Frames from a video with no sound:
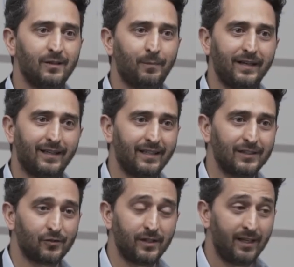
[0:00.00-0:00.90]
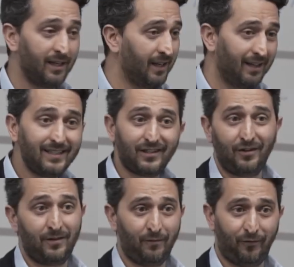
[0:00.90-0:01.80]
in the banking industry. They
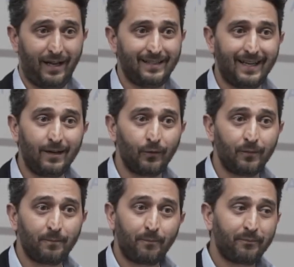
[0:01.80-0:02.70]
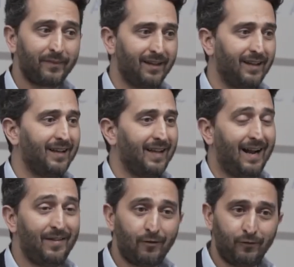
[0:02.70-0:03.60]
turned them flat down.
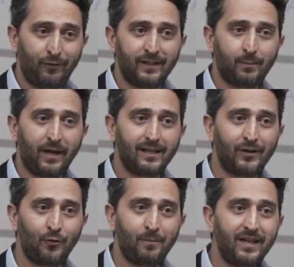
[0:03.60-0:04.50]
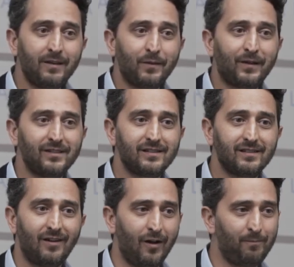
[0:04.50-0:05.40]
And that reflects badly on me
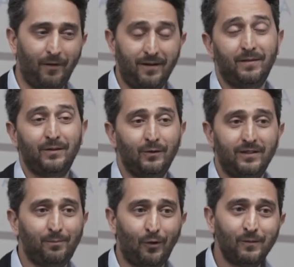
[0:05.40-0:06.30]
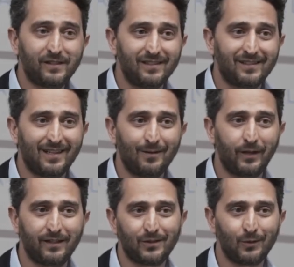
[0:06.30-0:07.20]
because I'd made all these promises saying
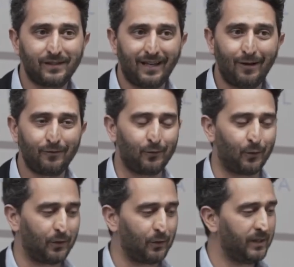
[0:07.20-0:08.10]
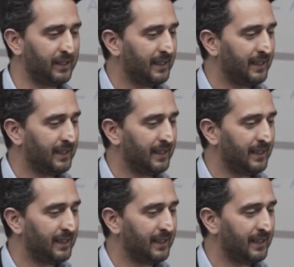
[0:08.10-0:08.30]
we can sort it out for you.